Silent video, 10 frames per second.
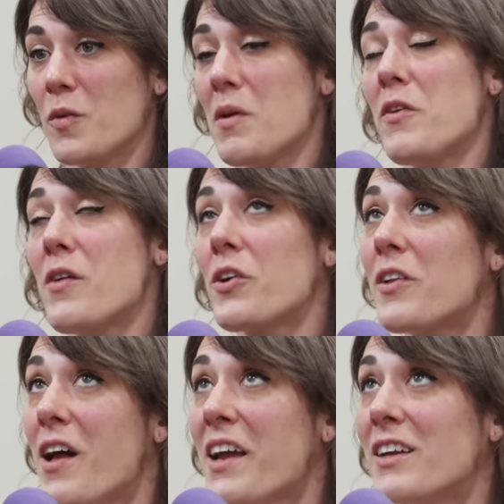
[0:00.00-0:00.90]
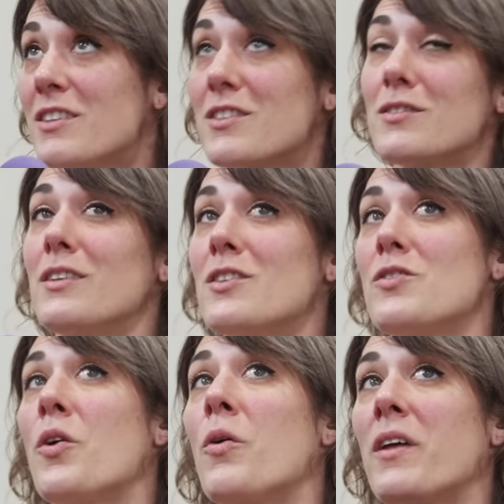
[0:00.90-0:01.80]
They're my favorite clients.
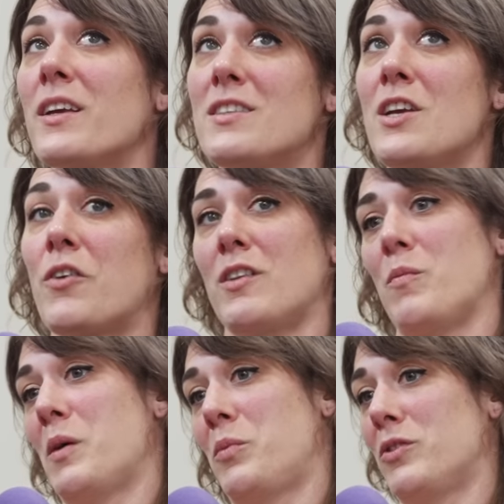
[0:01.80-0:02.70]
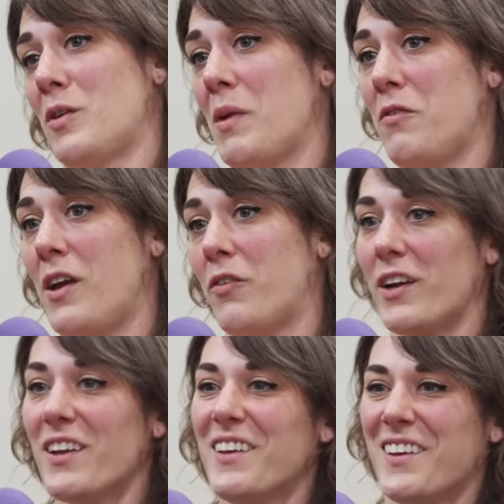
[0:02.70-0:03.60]
It's no like secret that pit bulls are my
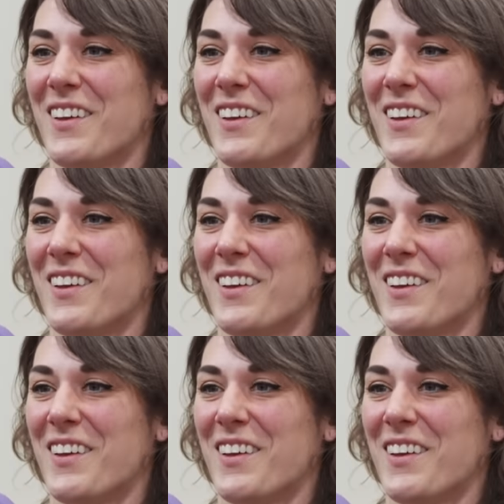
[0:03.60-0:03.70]
favorite.